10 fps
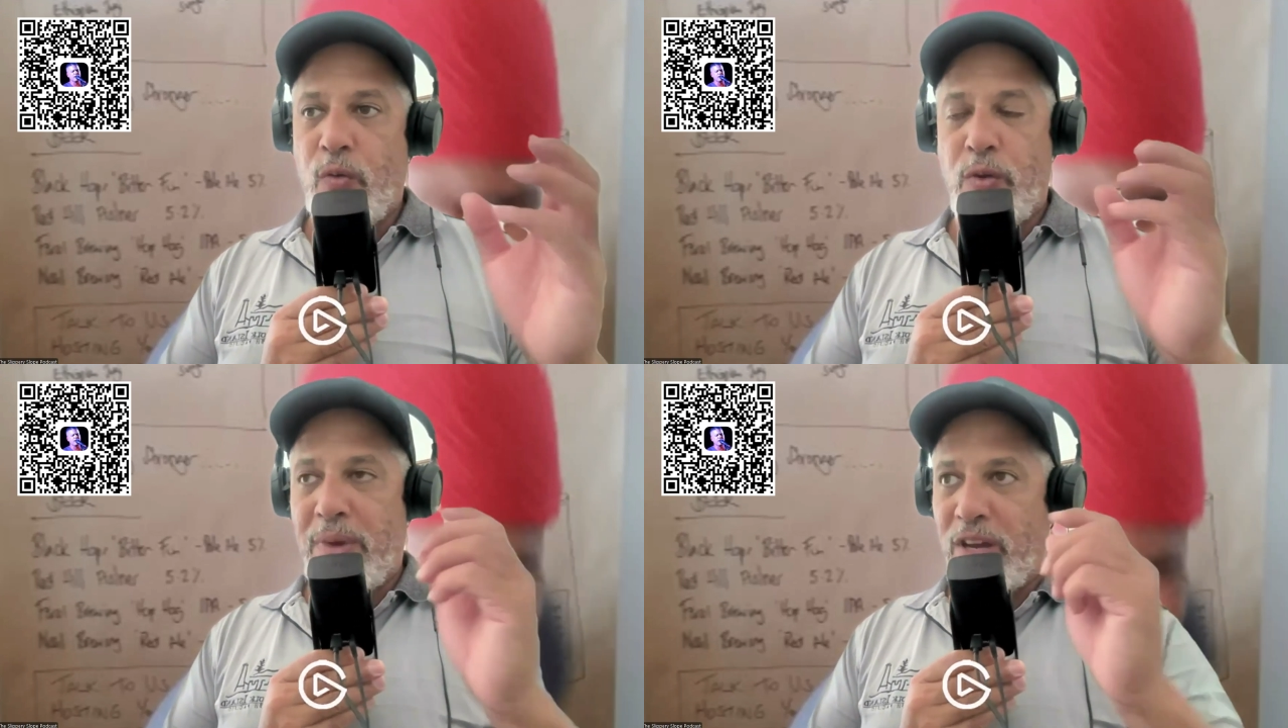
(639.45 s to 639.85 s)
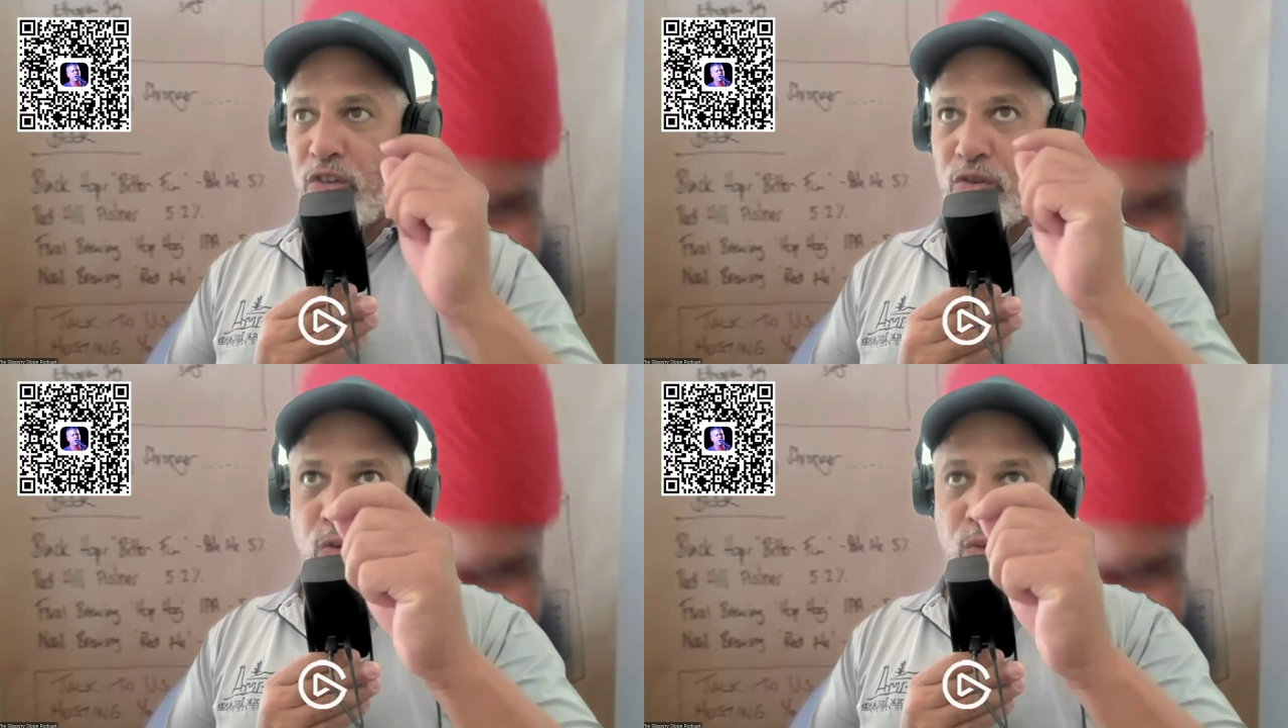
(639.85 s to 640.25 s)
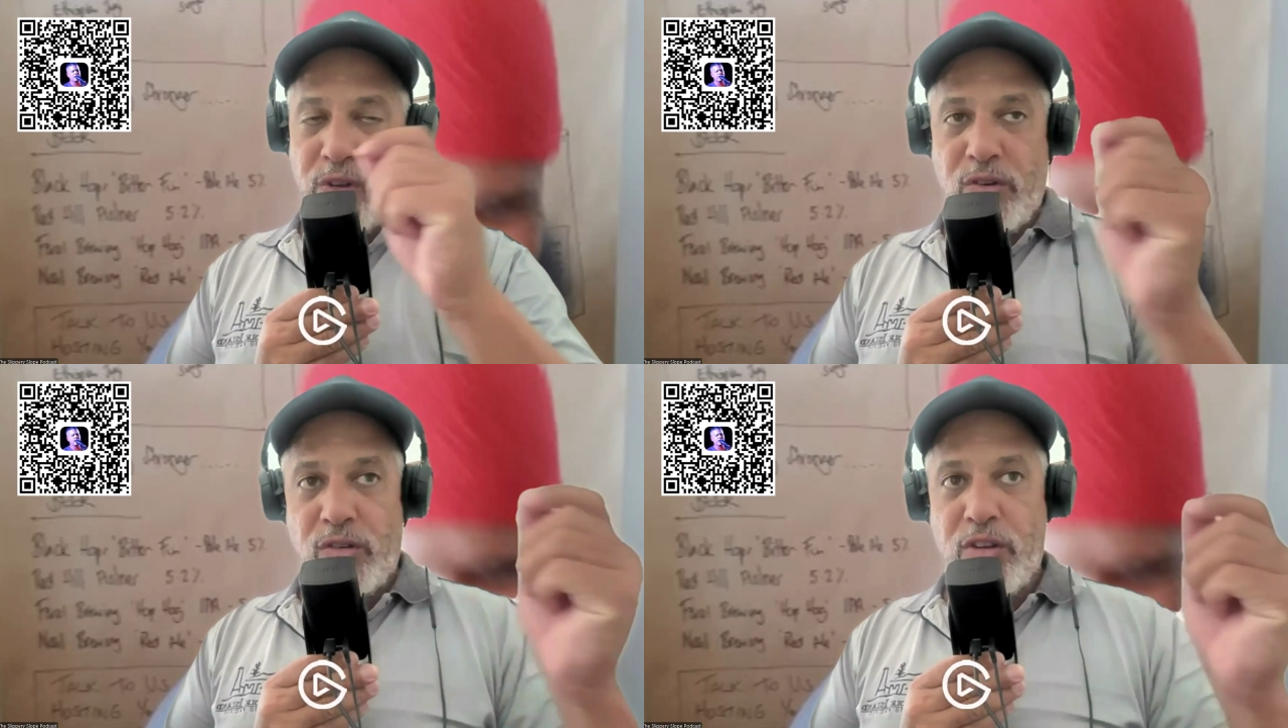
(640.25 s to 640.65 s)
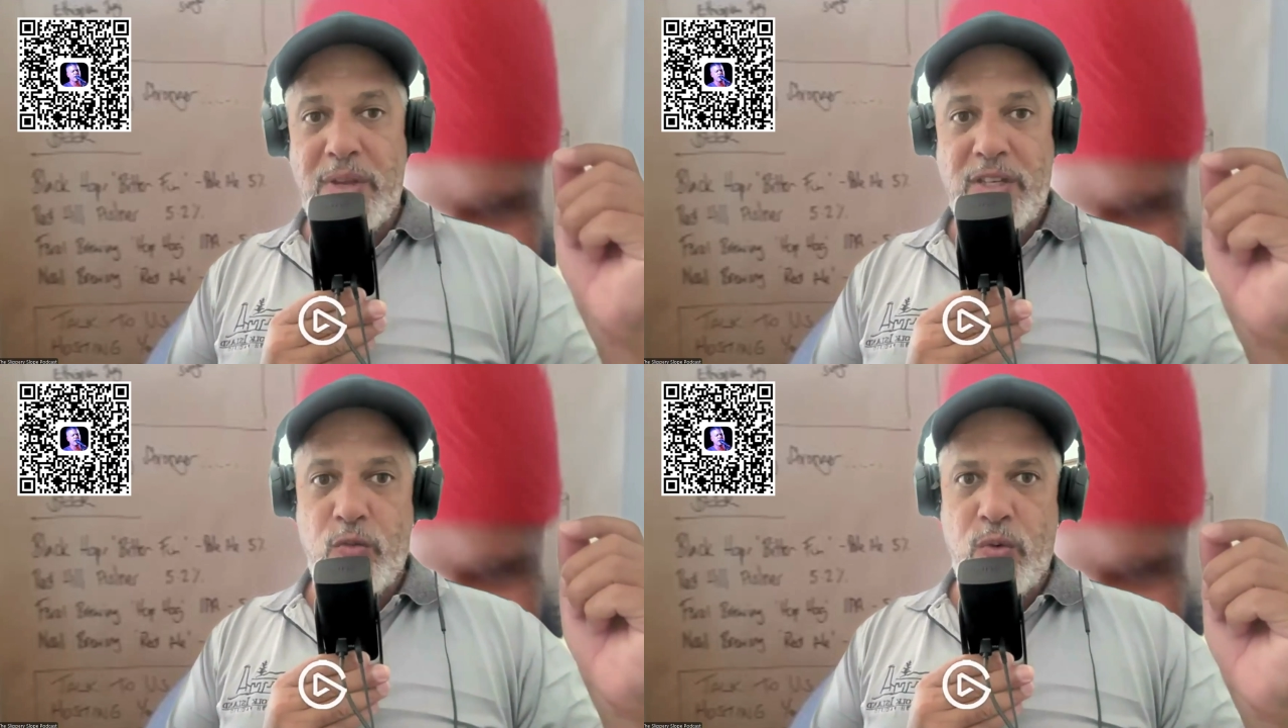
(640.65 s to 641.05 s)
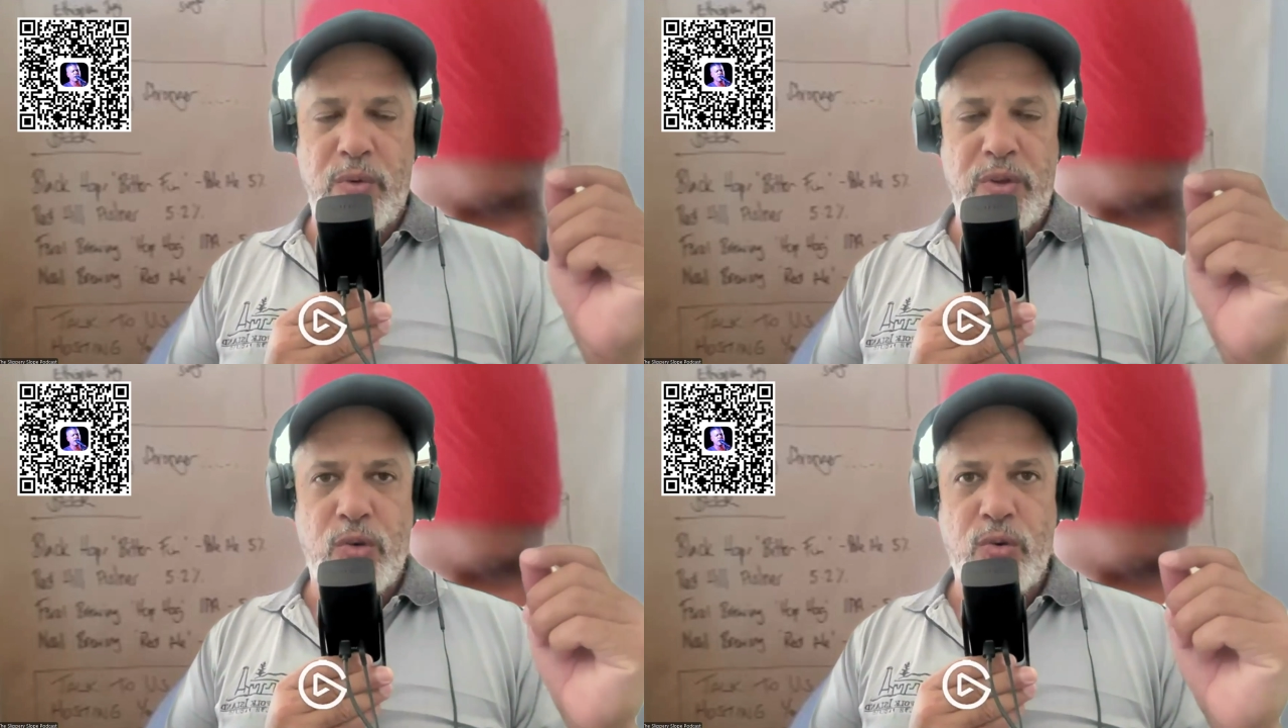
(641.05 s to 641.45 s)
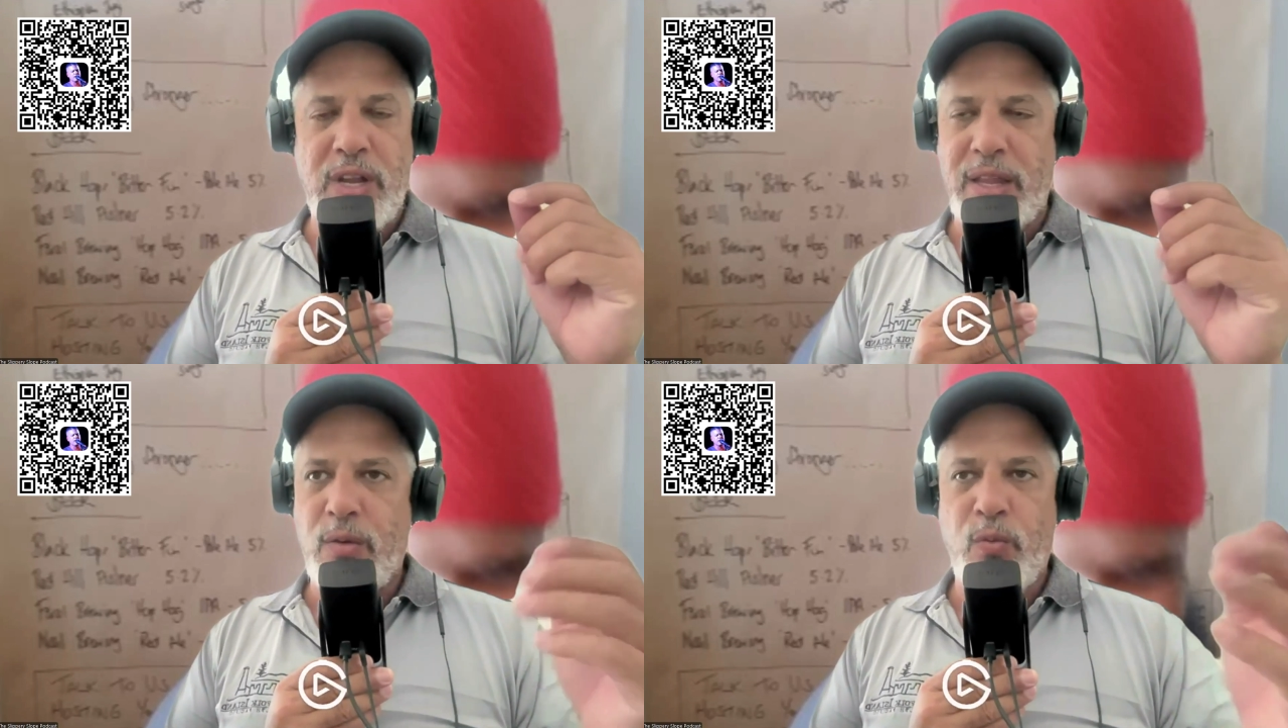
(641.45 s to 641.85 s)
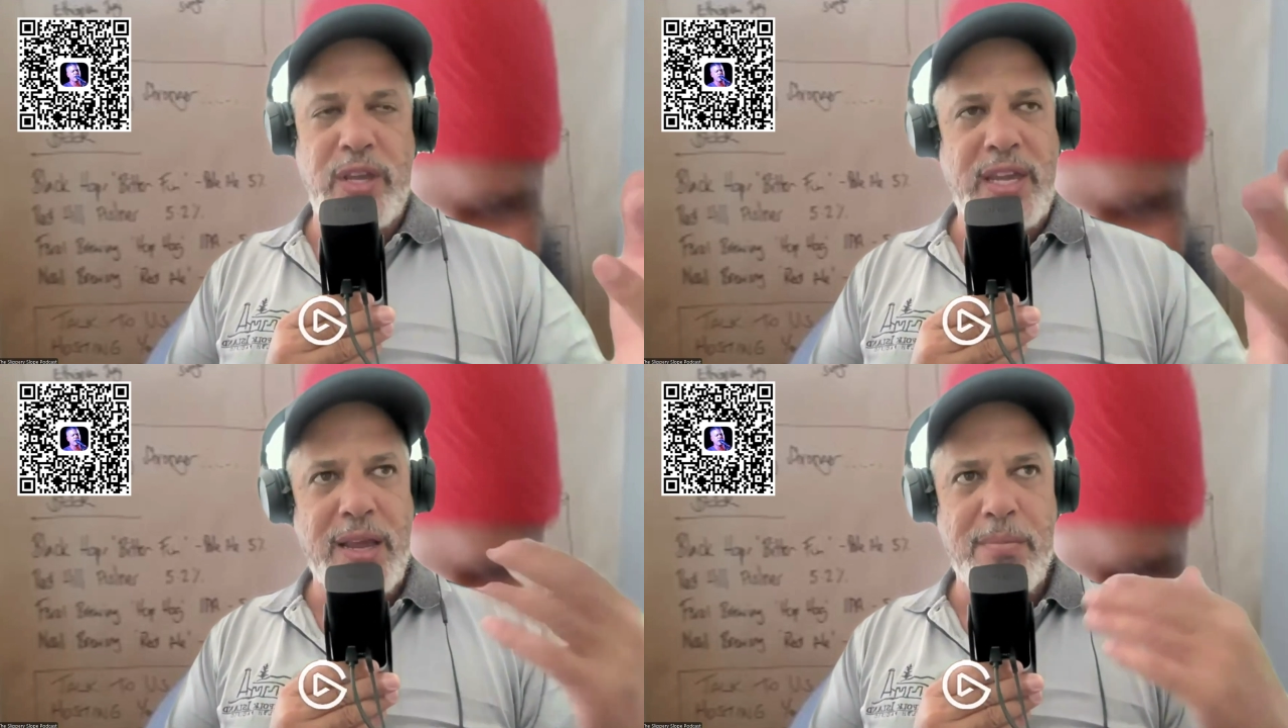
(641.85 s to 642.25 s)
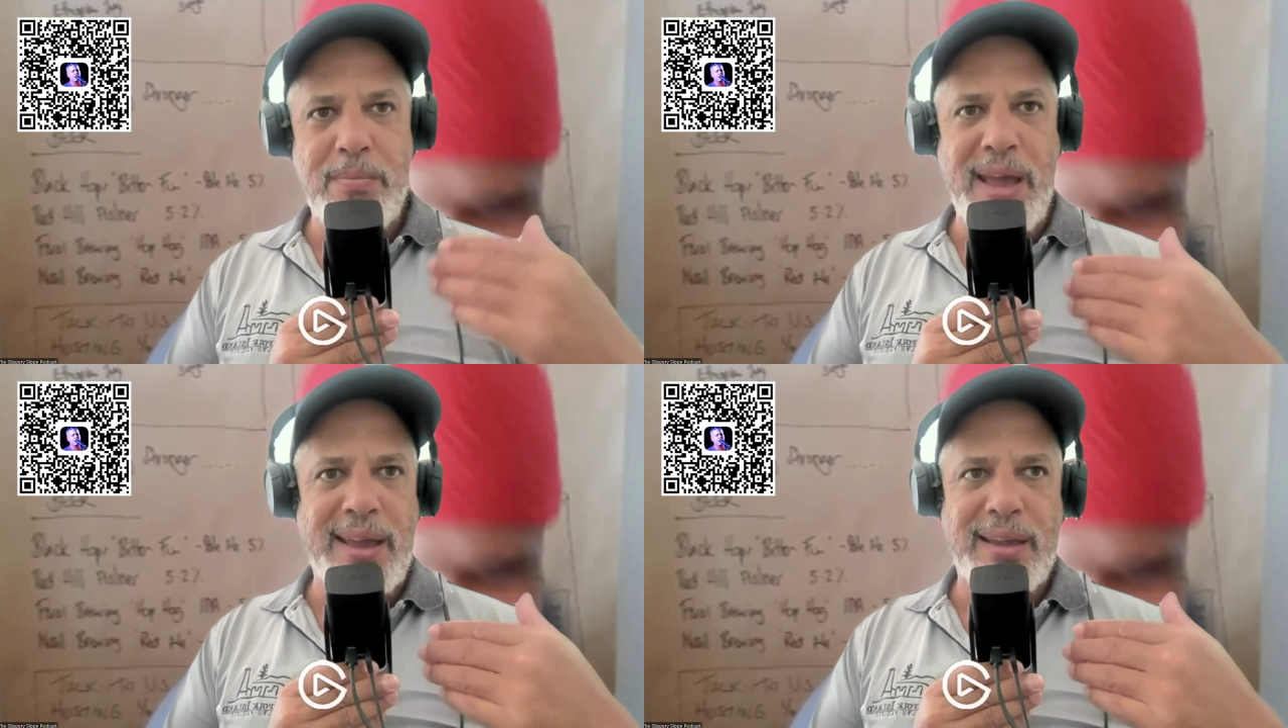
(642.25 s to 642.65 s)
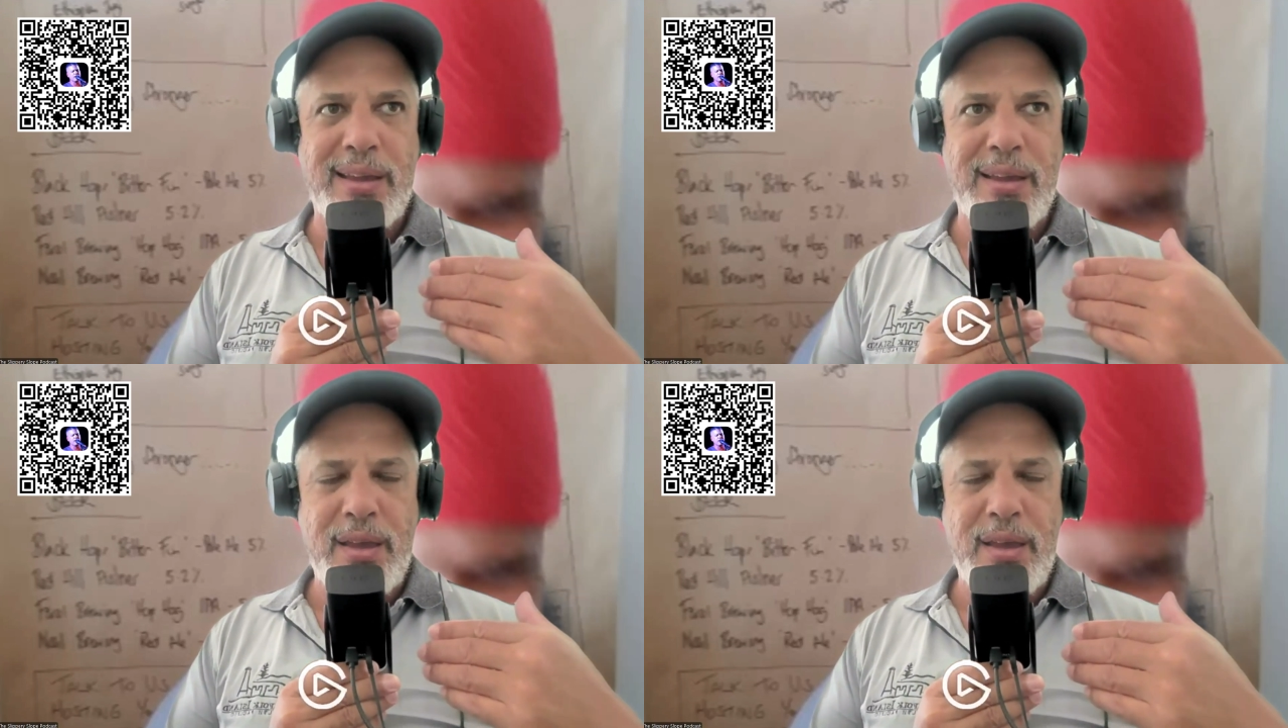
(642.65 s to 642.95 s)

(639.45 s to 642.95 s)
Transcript: we made sure we documented what we could, and then we came back